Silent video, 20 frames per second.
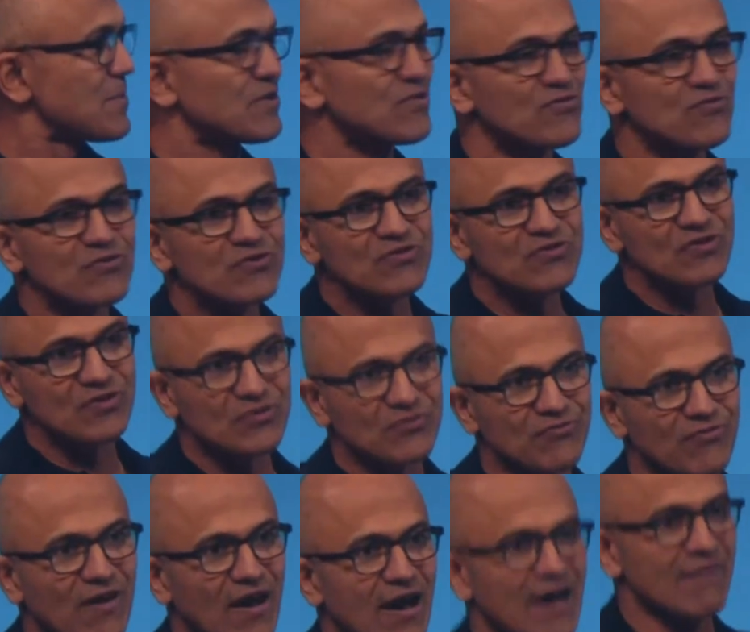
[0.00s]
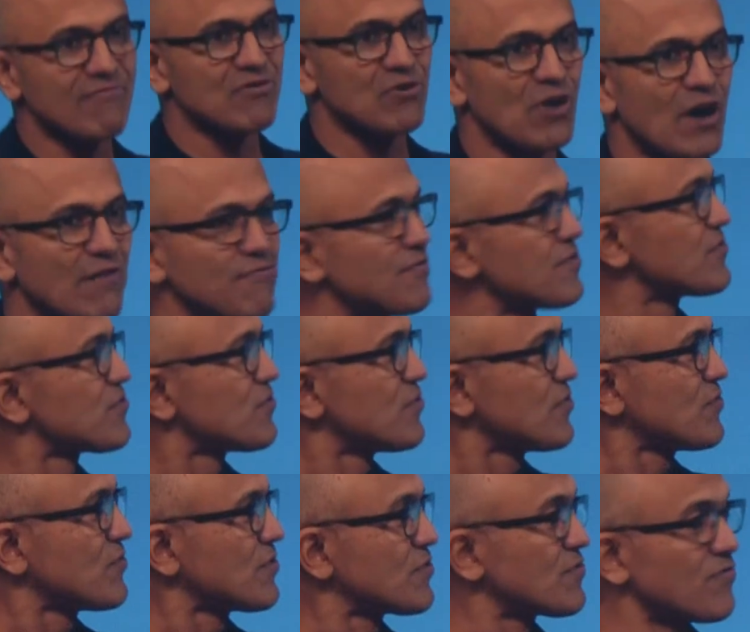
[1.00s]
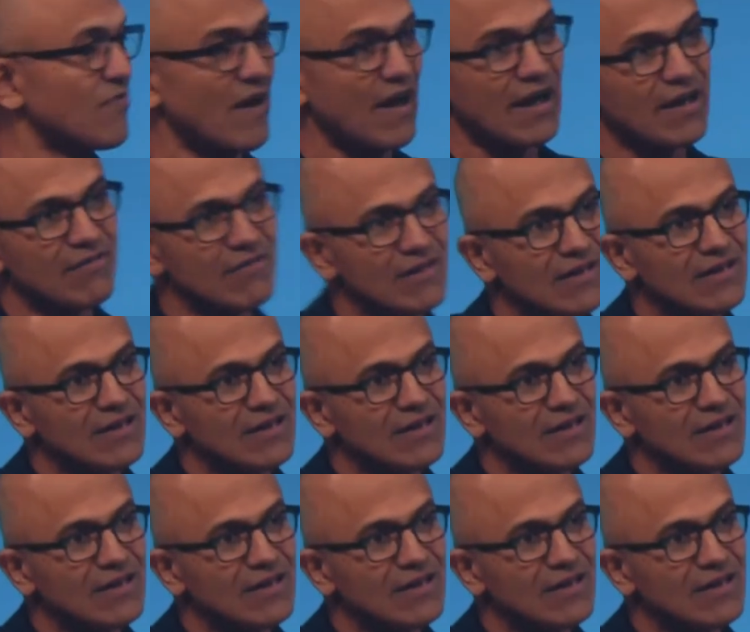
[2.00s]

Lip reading: 365 and Office 365.